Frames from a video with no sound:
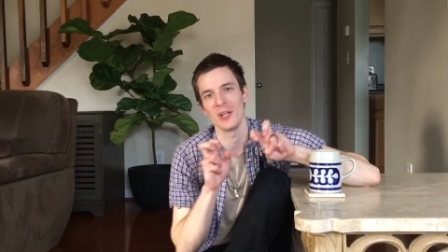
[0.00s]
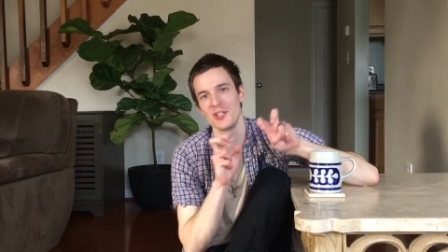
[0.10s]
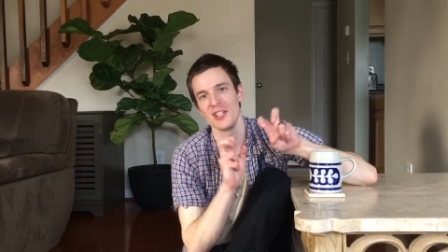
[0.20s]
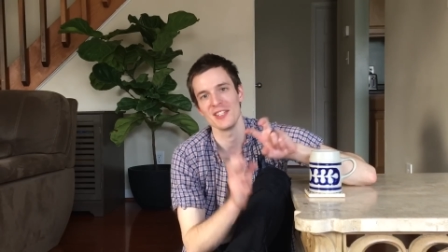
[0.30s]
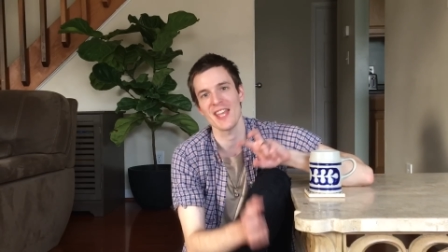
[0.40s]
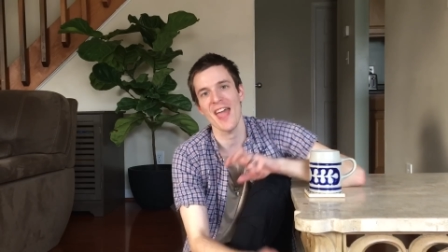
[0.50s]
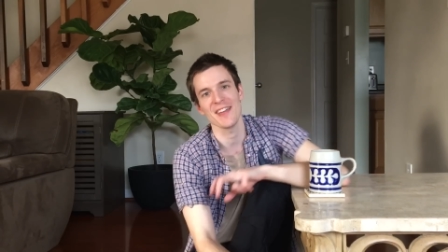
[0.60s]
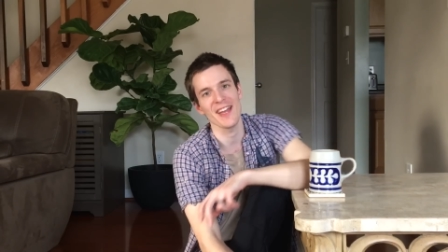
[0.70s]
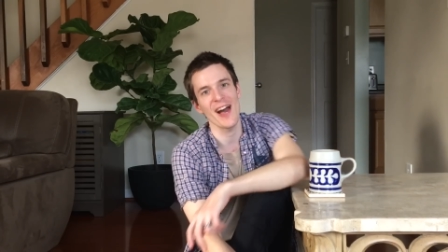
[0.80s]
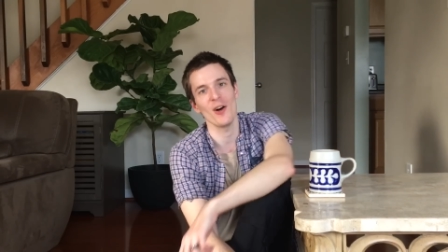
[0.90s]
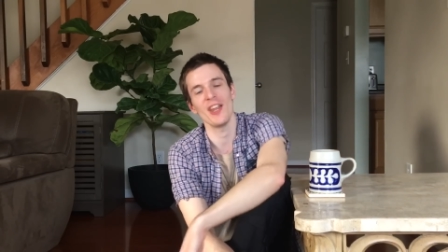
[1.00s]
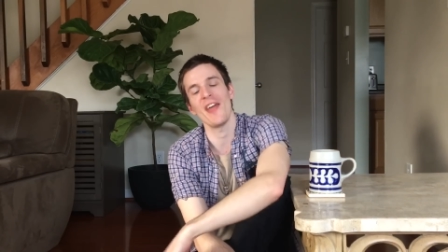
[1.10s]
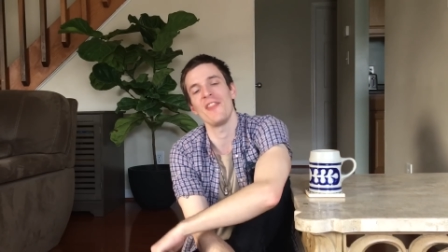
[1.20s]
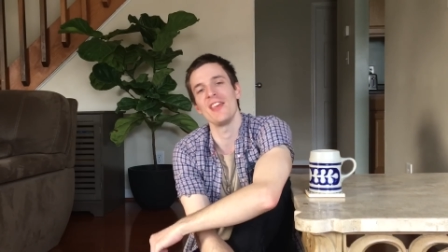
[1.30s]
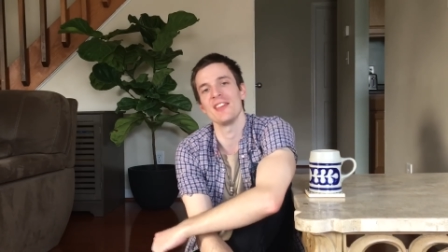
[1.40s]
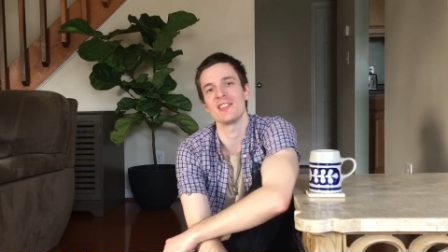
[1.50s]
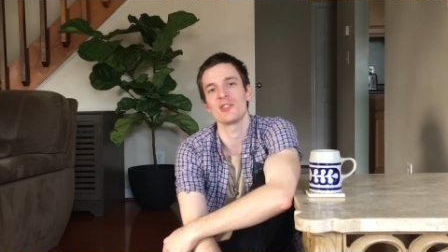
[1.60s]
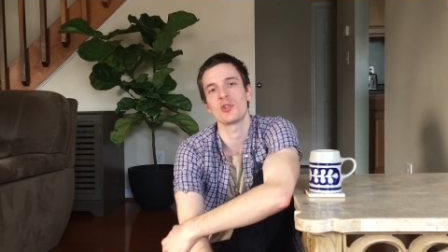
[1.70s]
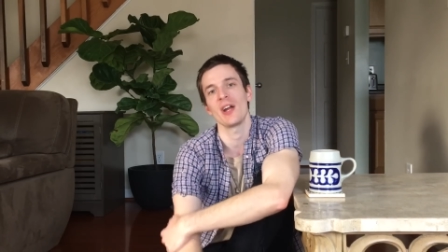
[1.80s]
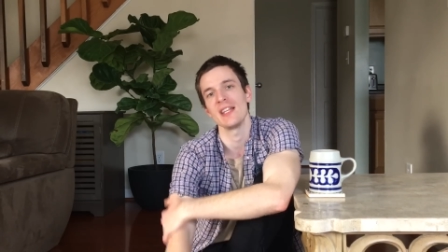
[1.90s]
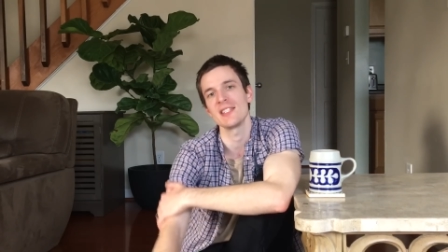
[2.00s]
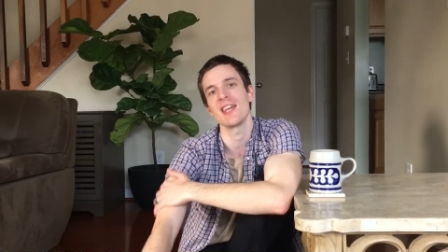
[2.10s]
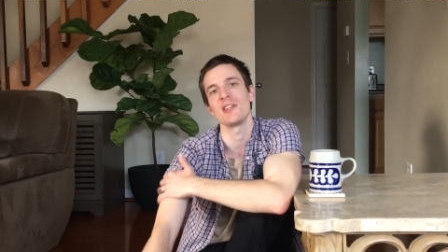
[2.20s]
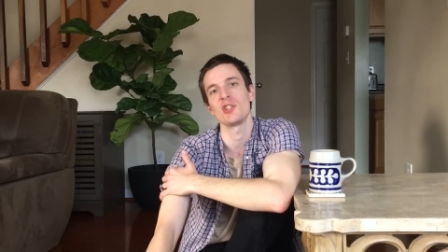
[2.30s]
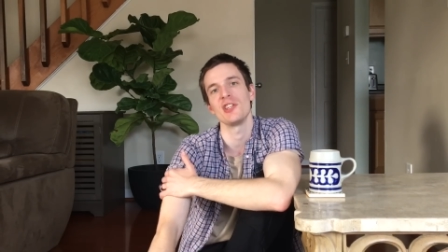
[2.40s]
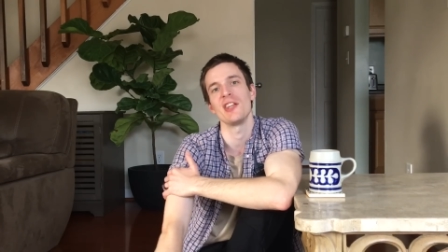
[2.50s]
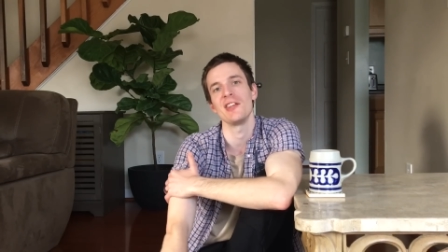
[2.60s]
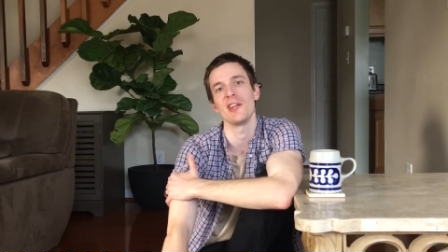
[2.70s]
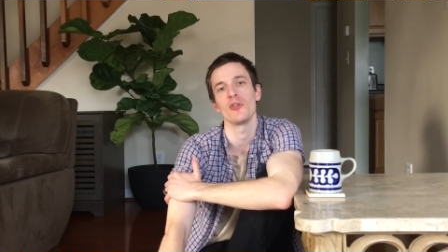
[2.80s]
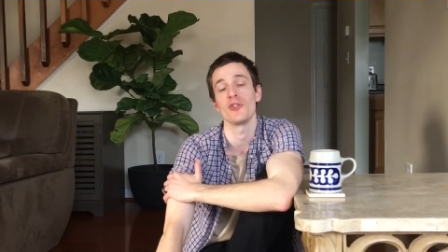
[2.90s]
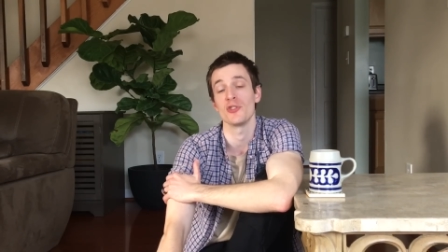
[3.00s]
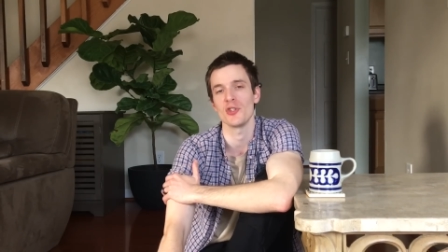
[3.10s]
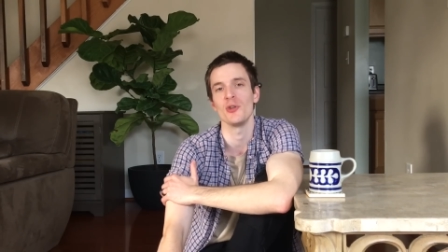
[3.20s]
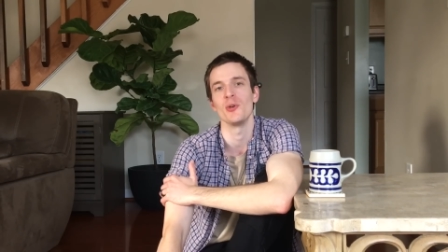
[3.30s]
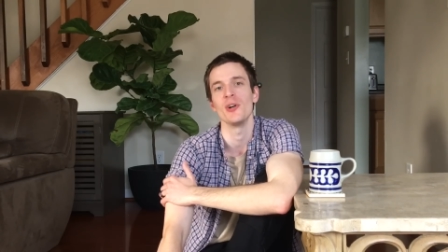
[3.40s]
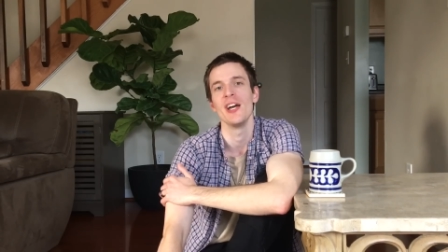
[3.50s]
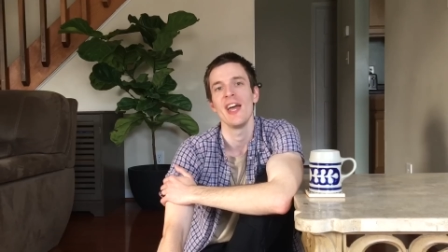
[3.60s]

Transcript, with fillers: which is hanging out at this train station near the zoo